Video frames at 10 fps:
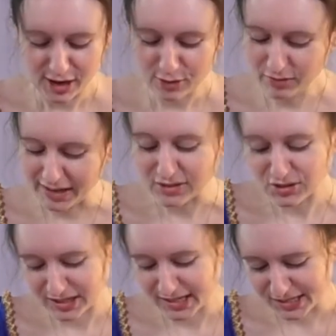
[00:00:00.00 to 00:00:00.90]

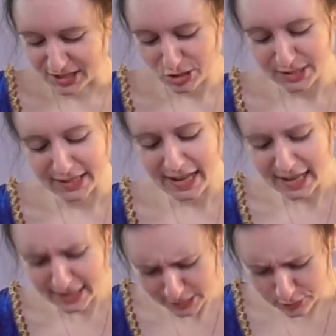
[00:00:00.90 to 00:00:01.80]
arranging such little
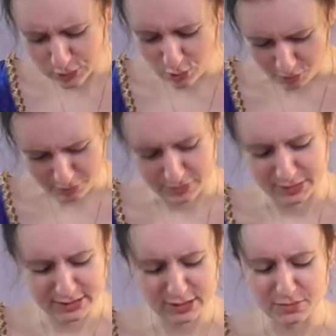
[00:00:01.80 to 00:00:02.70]
elegant
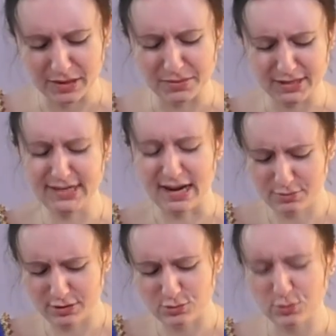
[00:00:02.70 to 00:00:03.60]
compliments as may be
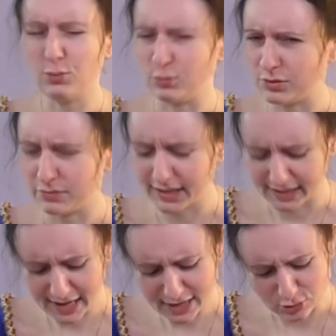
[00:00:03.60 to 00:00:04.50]
adapted to ordinary
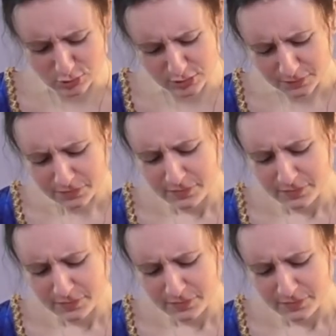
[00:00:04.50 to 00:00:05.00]
occasions,